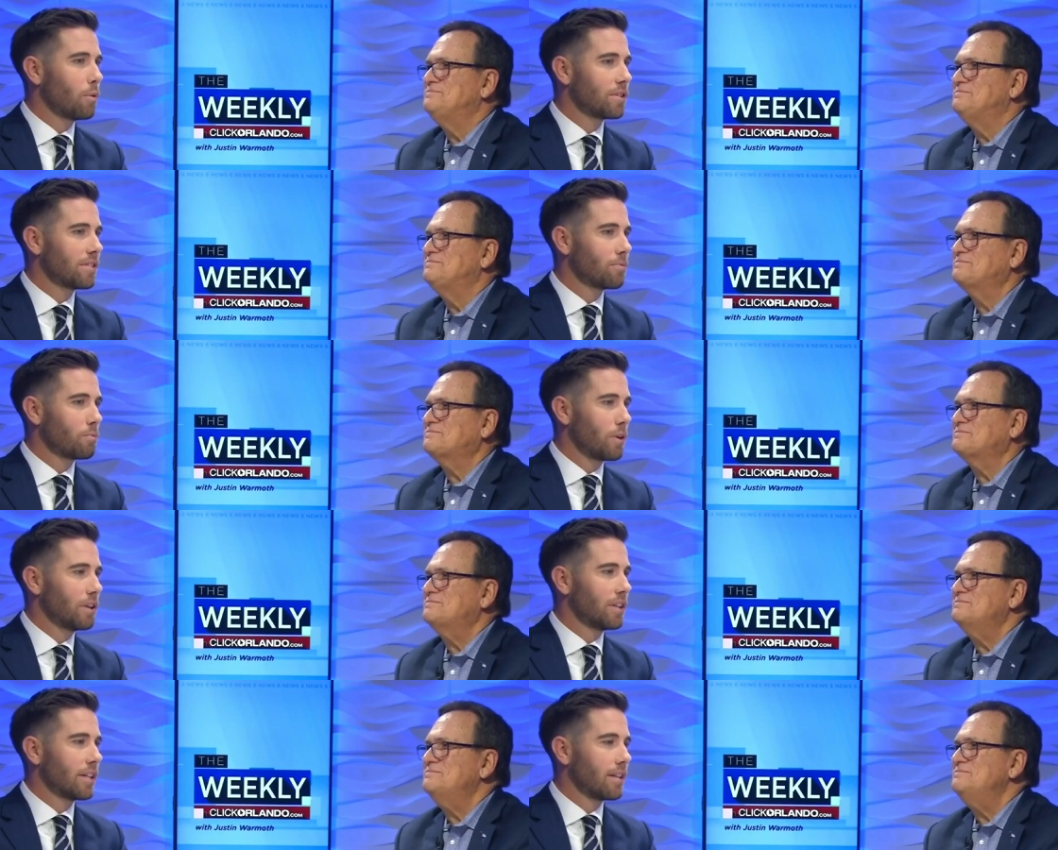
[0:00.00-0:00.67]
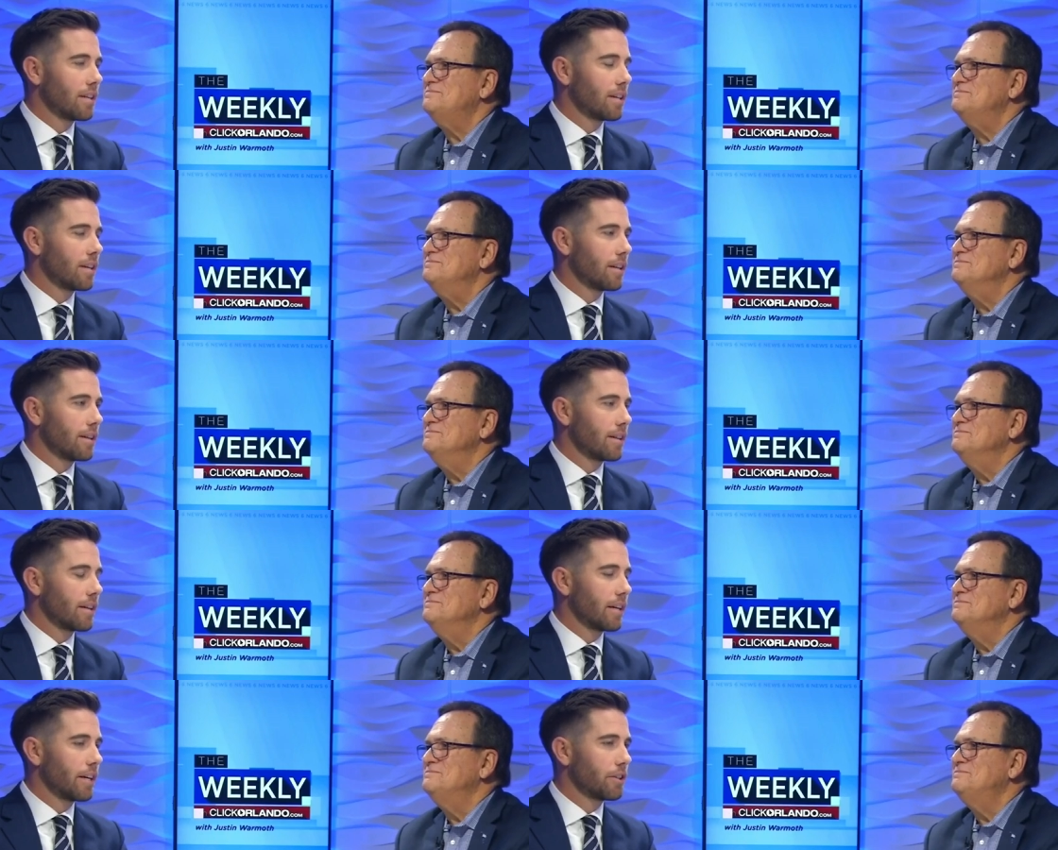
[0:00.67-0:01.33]
Speaker 1: was really the
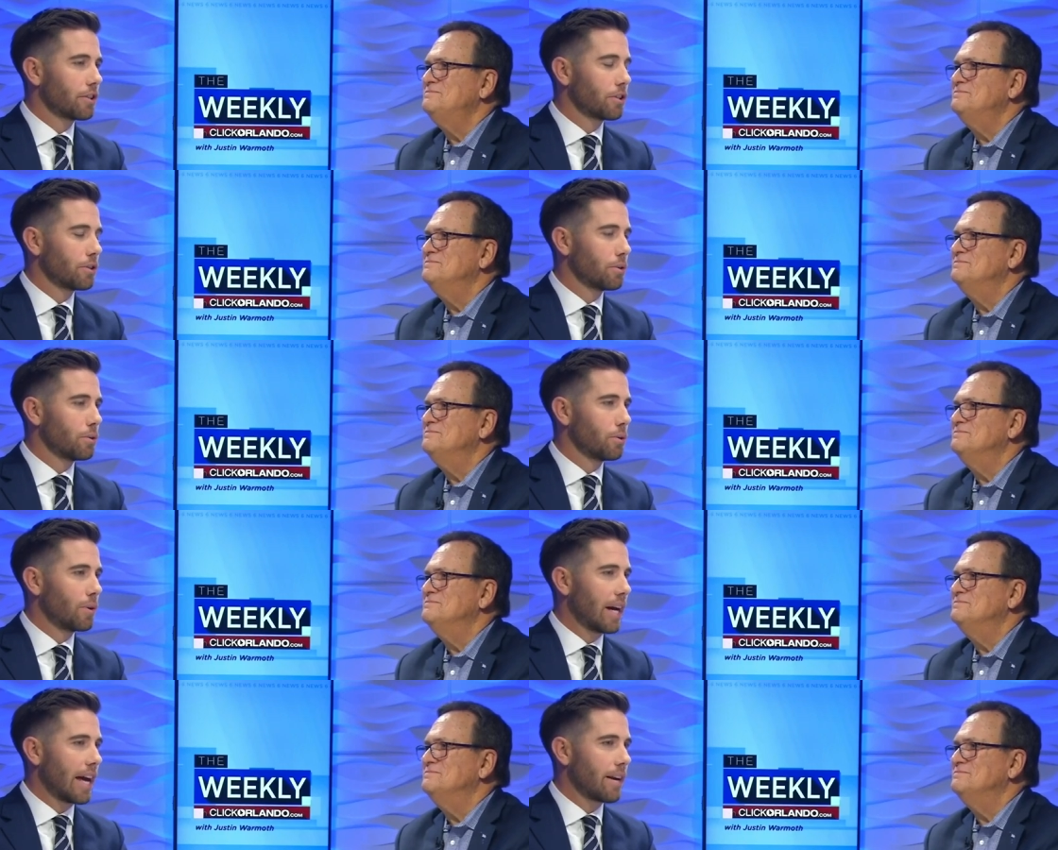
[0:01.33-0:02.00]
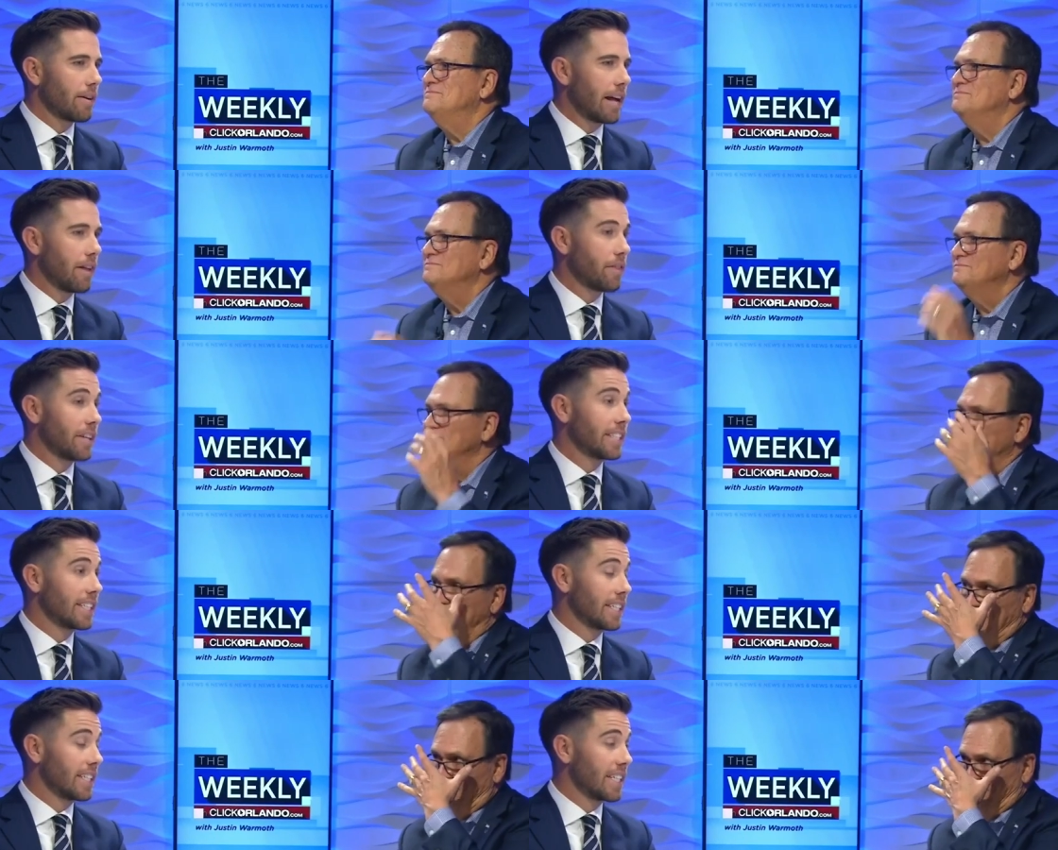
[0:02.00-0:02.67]
the issue and and
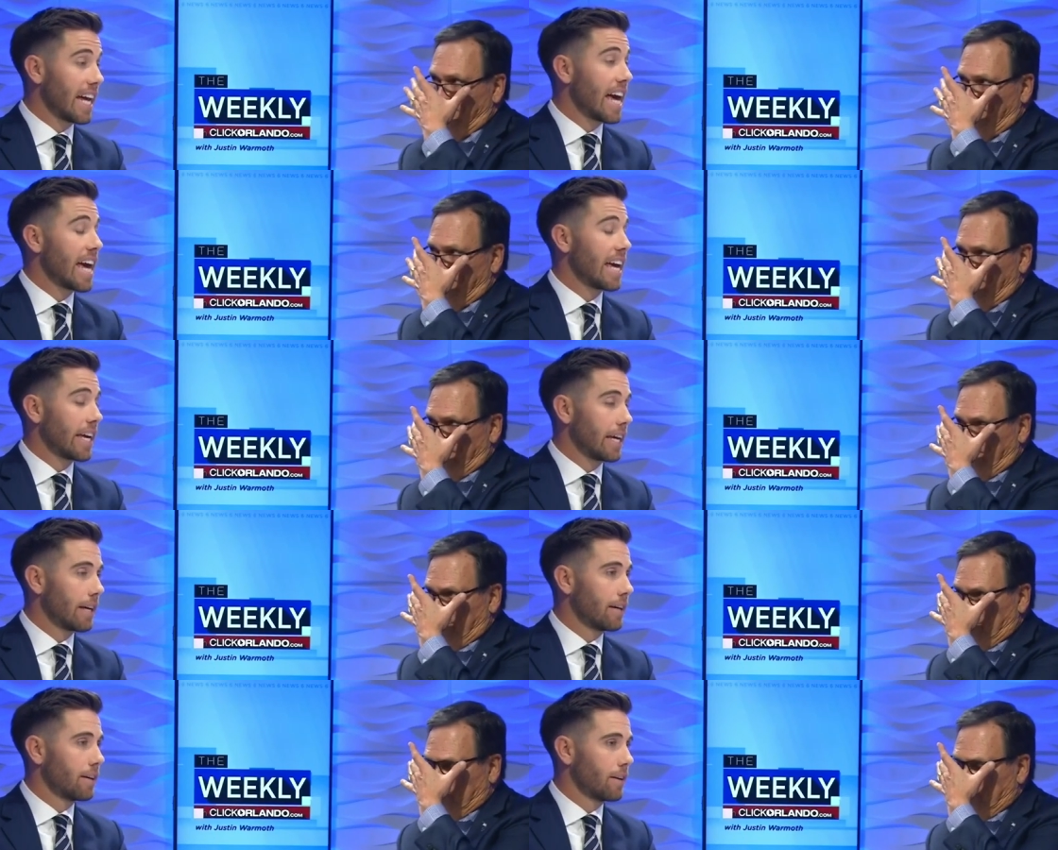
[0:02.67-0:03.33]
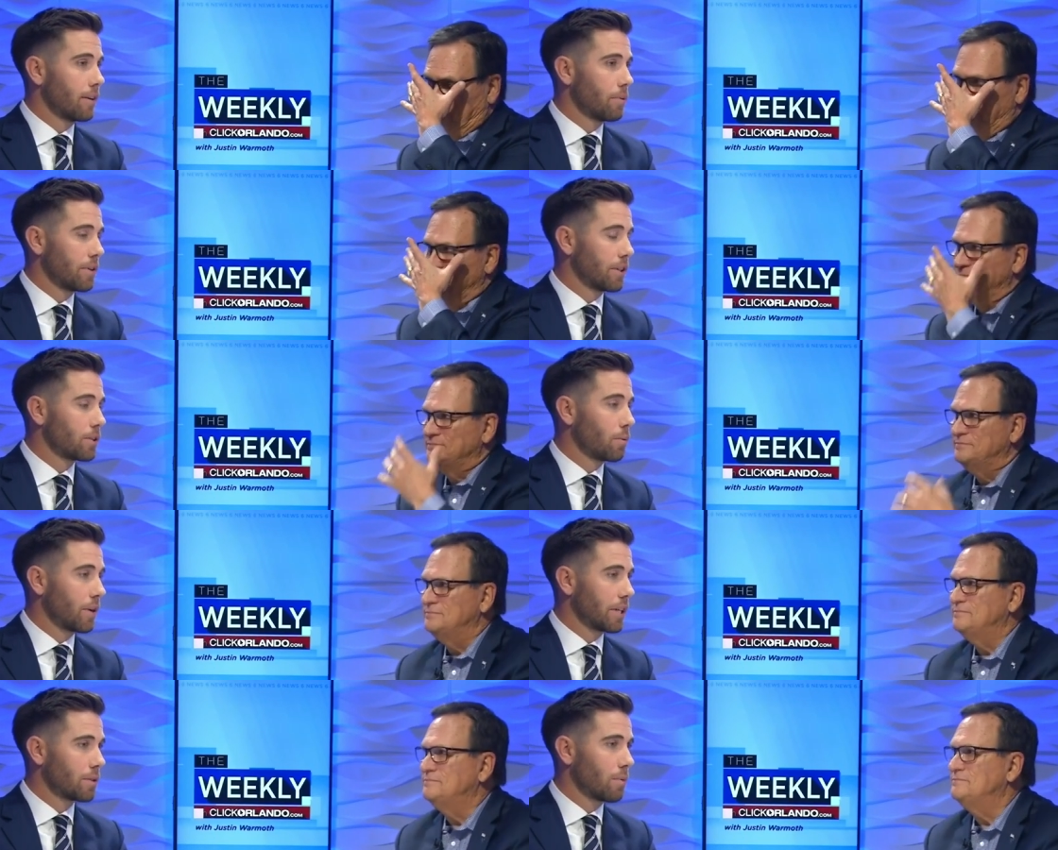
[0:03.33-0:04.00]
the delay with
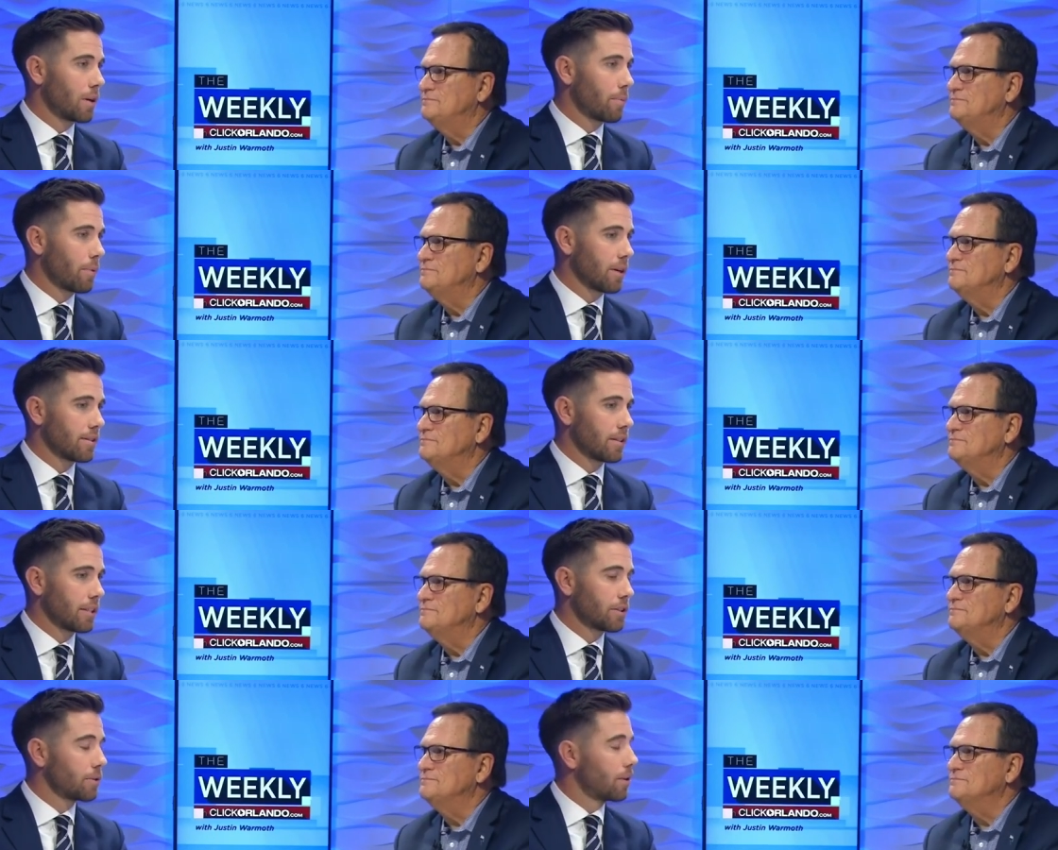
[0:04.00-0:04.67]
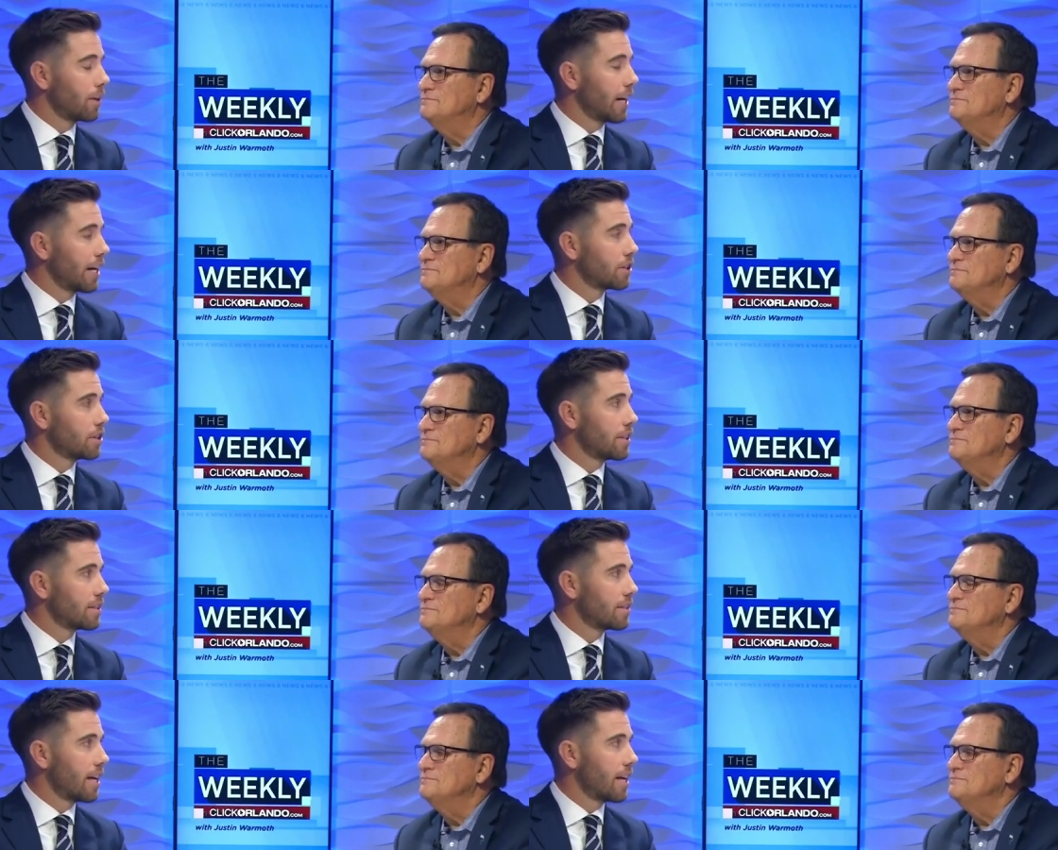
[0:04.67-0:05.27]
the 2020 presidential election is